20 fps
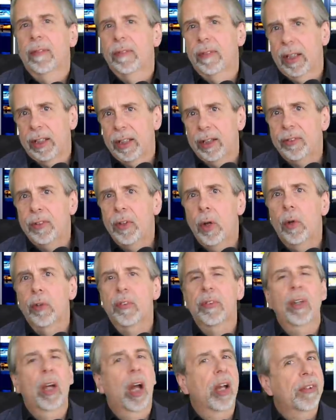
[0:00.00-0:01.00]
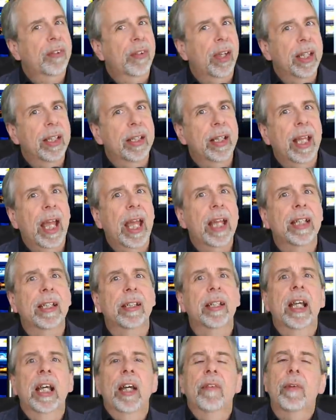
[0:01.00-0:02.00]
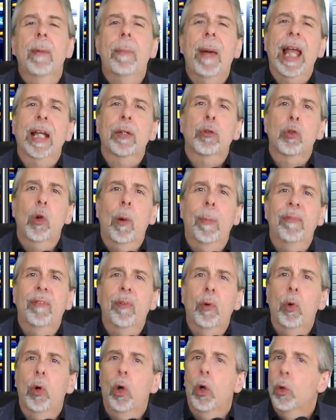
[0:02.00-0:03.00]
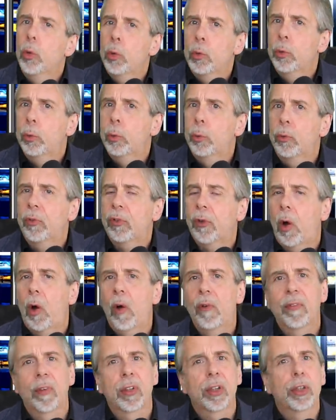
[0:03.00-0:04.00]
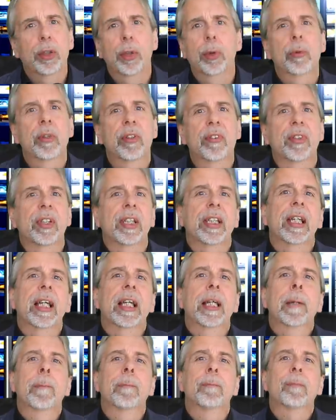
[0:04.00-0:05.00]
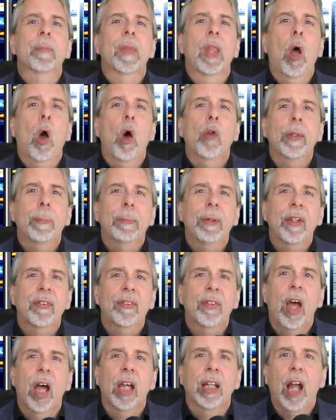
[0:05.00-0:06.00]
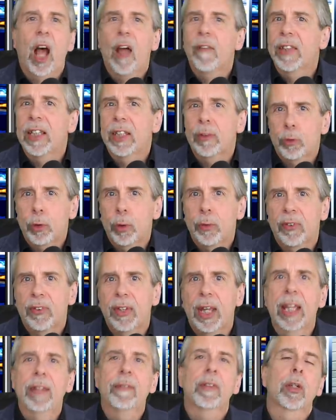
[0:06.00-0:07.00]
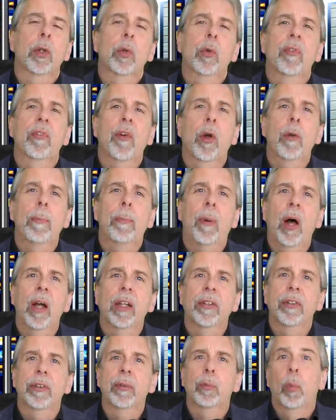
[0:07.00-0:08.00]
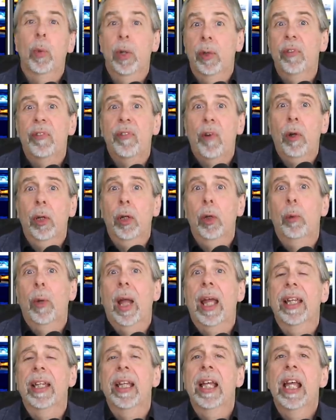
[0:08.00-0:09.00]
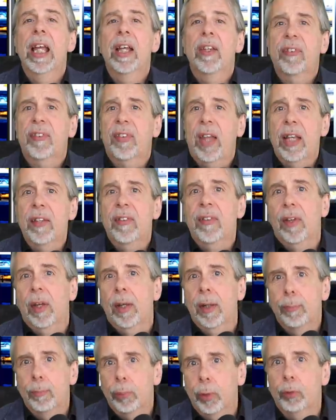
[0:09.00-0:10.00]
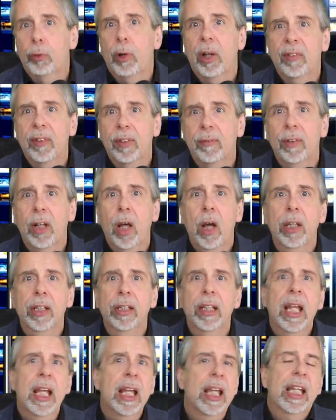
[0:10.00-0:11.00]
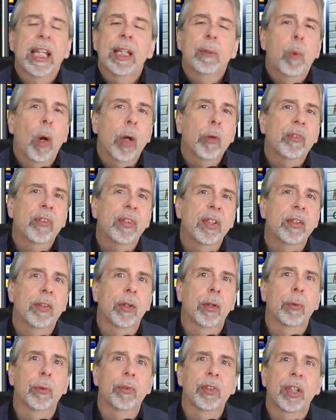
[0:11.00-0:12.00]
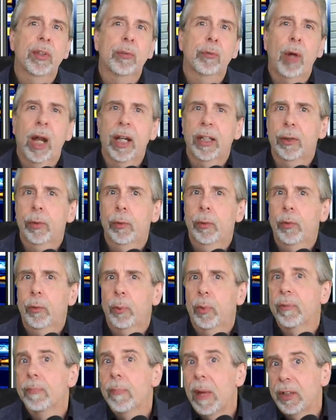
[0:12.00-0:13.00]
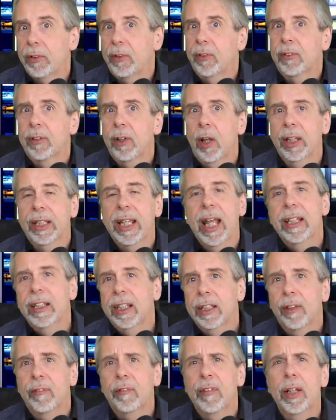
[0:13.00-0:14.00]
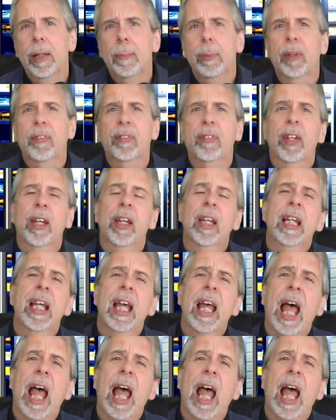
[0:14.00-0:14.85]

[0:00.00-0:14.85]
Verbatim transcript: That is not, I say it again, the backdrop for oodles of unity. On the plus side, I think it's true to say that although Biden will follow a centre progressive line, he won't indulge his radicals with measures like ending the filibuster,